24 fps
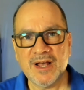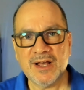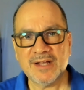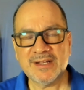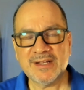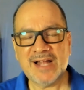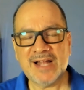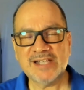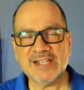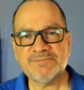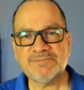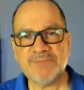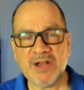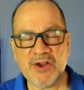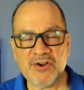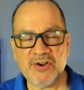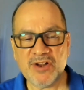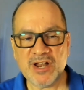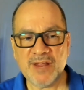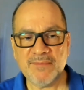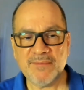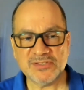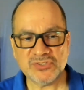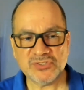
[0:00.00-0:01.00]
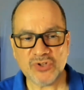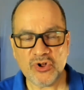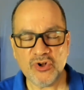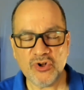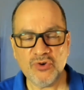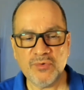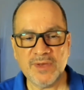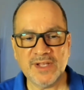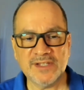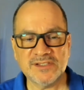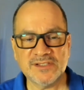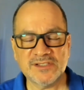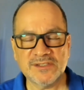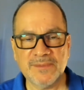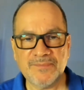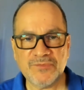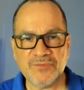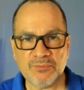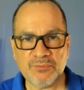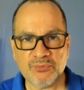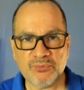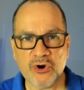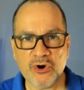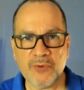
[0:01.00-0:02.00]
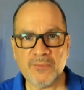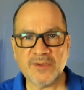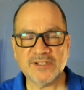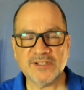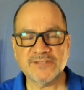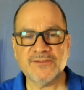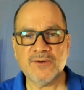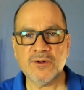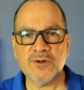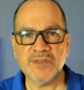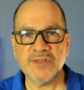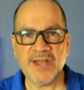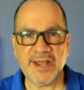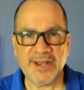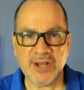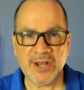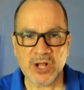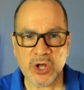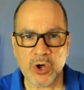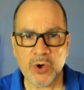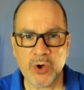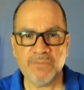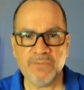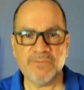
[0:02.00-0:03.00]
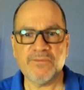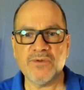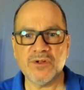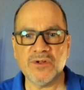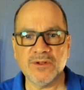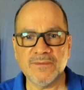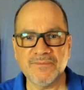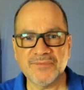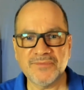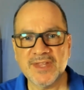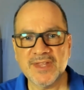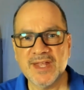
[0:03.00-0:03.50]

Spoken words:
God's paradigm is always purposeful and hopeful,